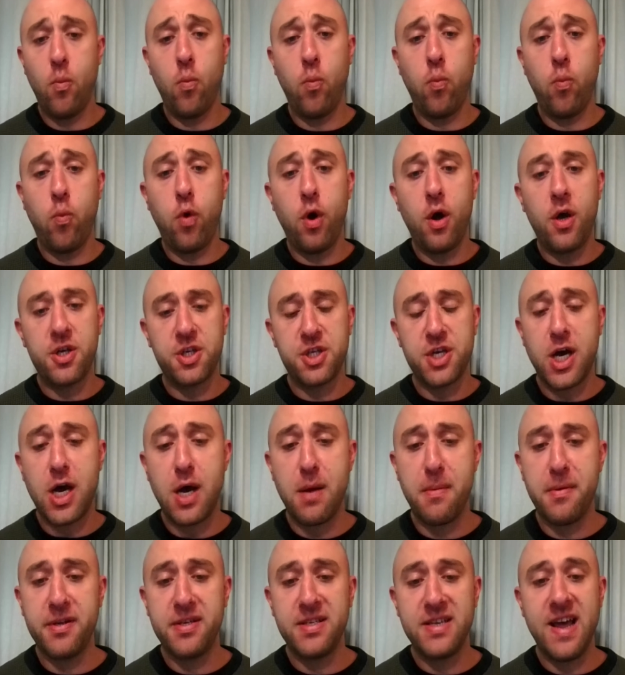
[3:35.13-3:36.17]
What
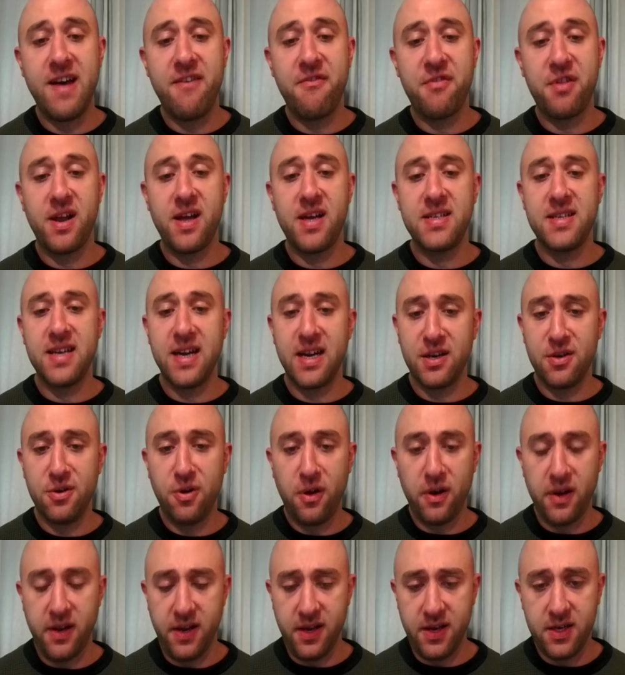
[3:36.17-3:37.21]
Sharp has nevertheless
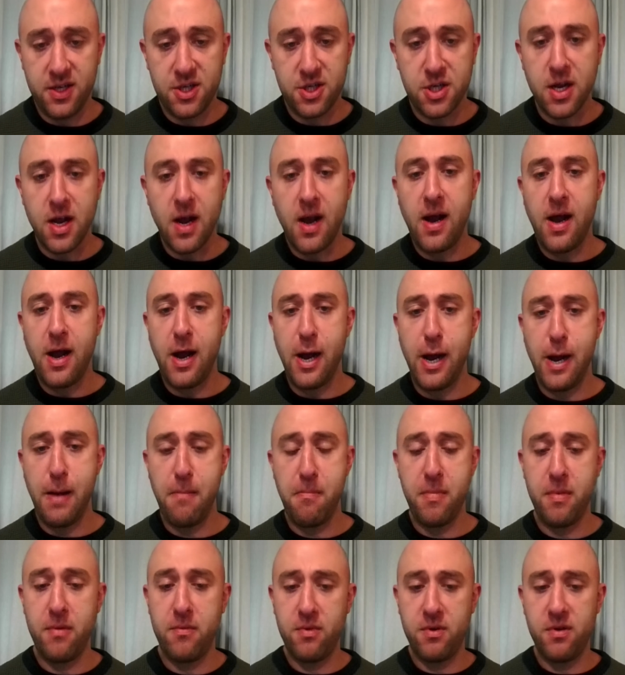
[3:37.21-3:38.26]
acknowledged,
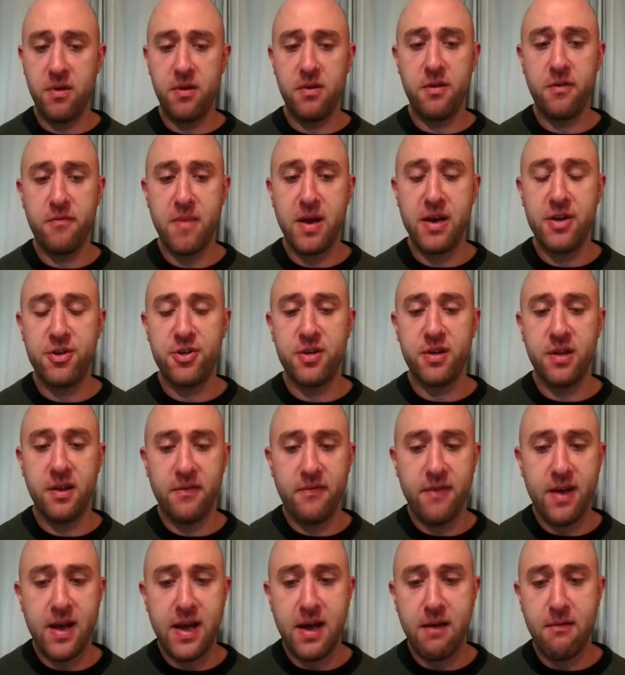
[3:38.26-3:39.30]
um, and you've mentioned
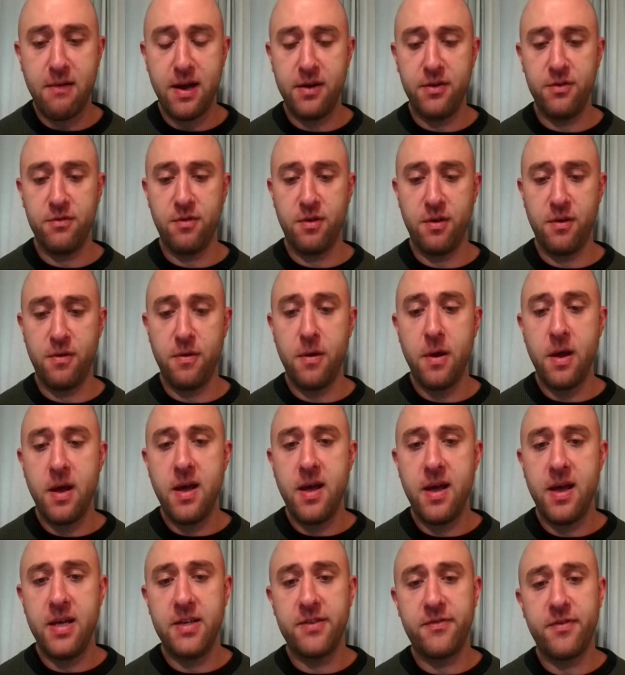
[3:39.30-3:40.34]
it there, Andrew,
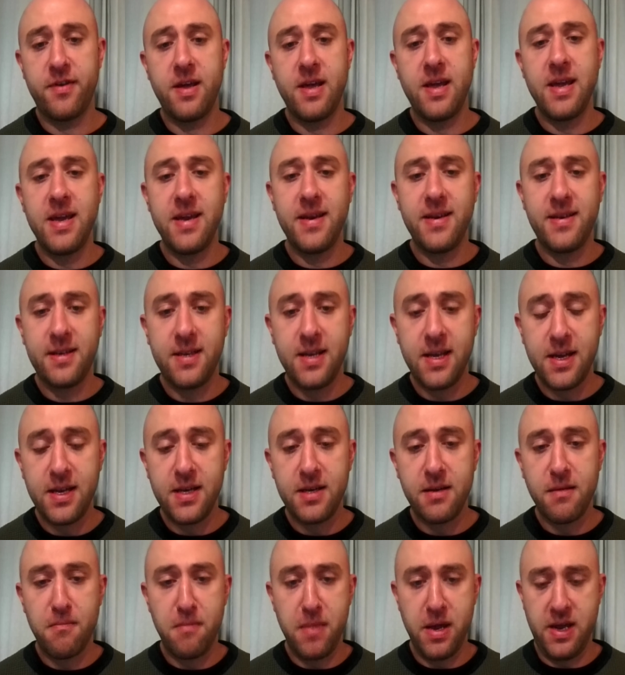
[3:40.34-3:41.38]
is that he
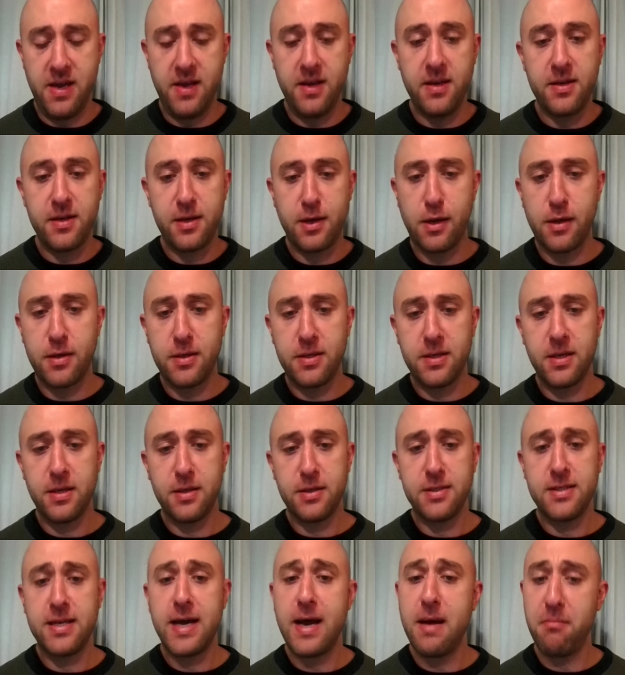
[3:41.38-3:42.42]
did meet
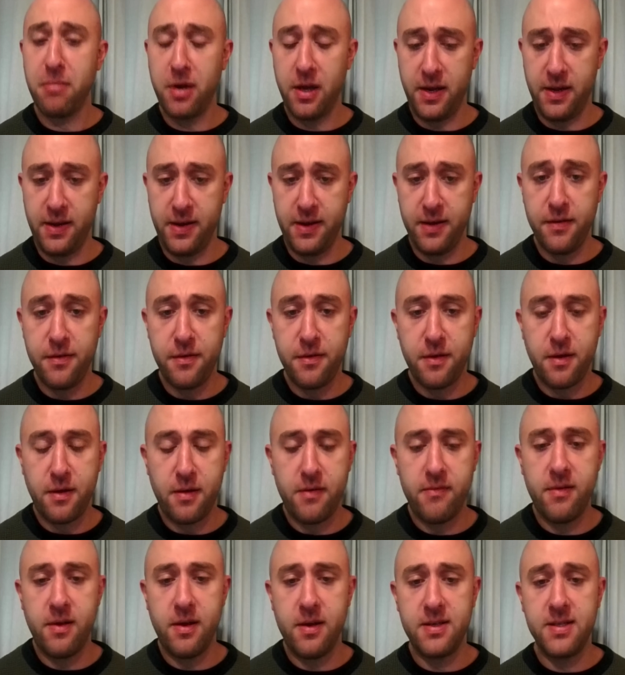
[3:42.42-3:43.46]
Sam Blythe,
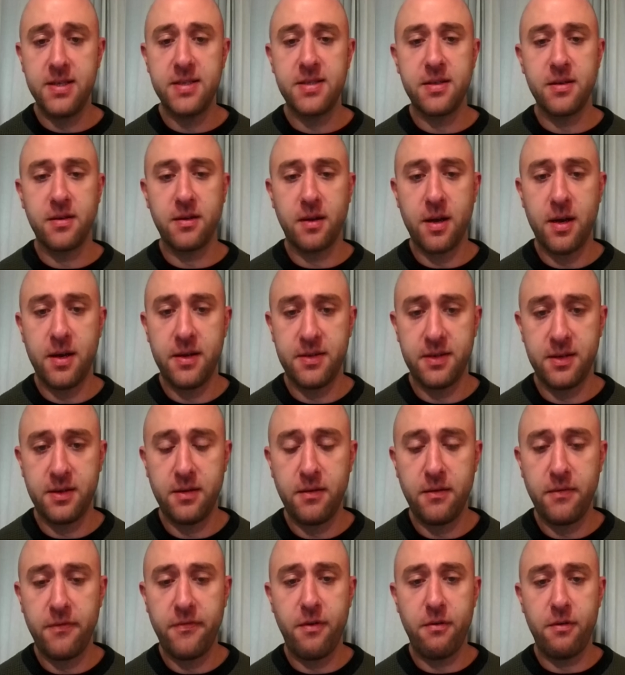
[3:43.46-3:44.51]
a distant
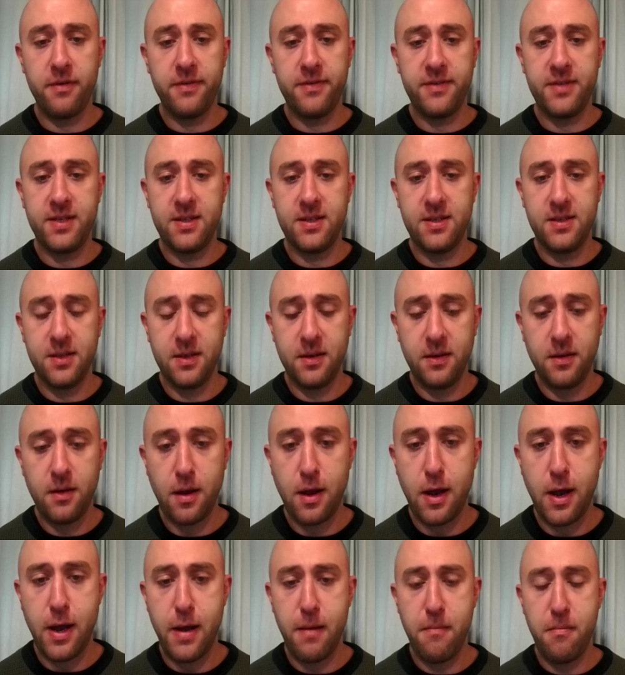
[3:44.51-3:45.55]
cousin, foreign
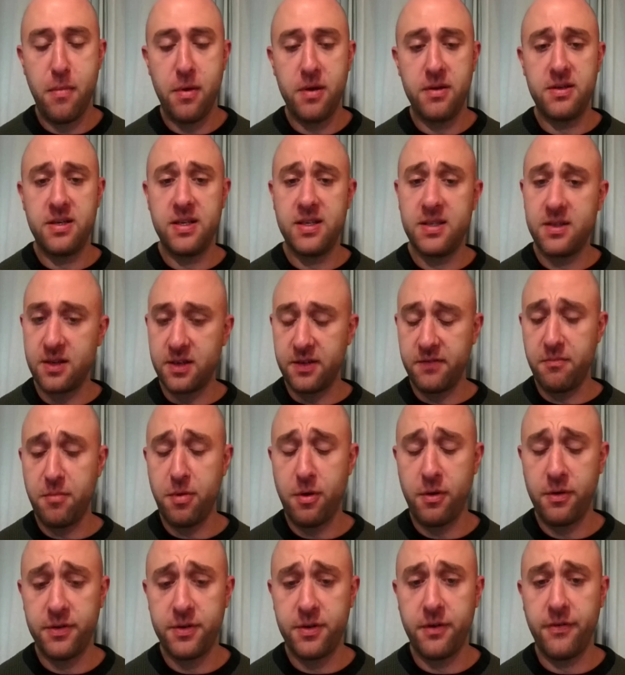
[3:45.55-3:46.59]
citizen, um, a distant cousin of
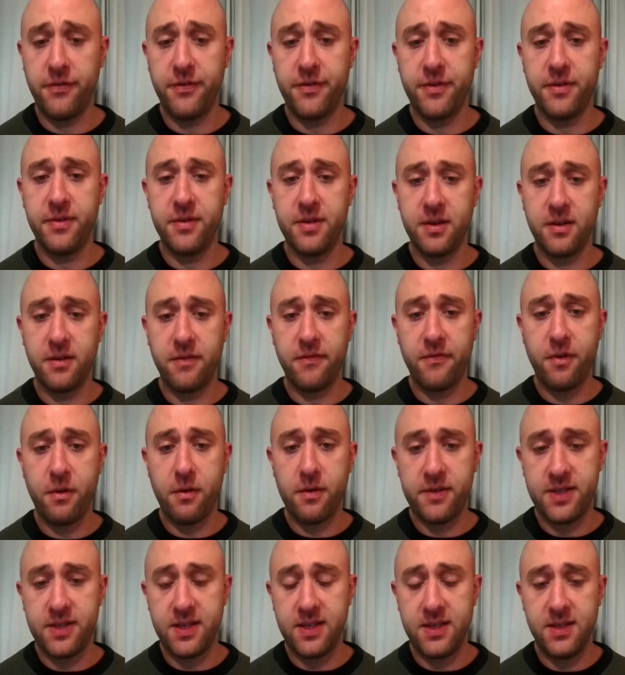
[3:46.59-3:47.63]
Boris Johnson's and a
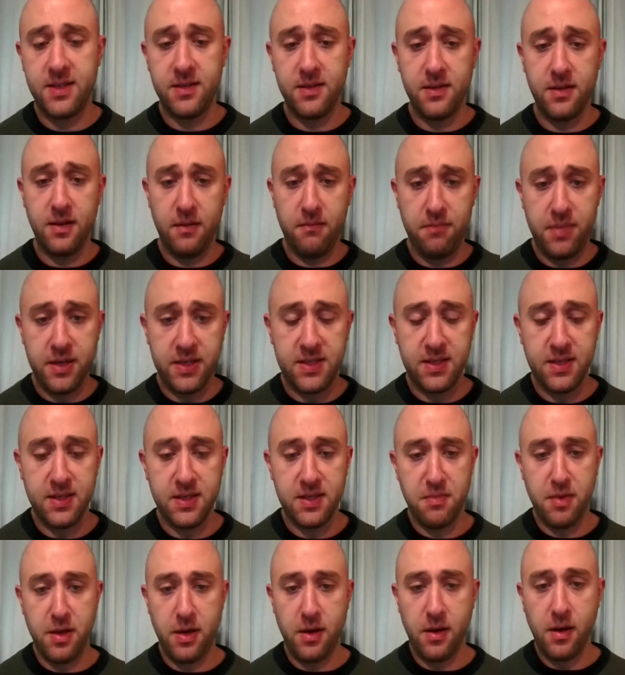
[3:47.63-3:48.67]
foreign citizen and
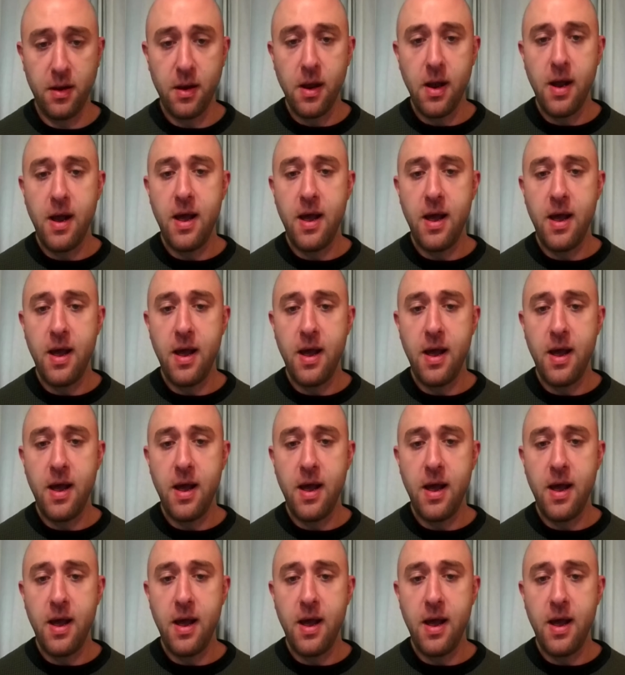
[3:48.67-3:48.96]
businessman,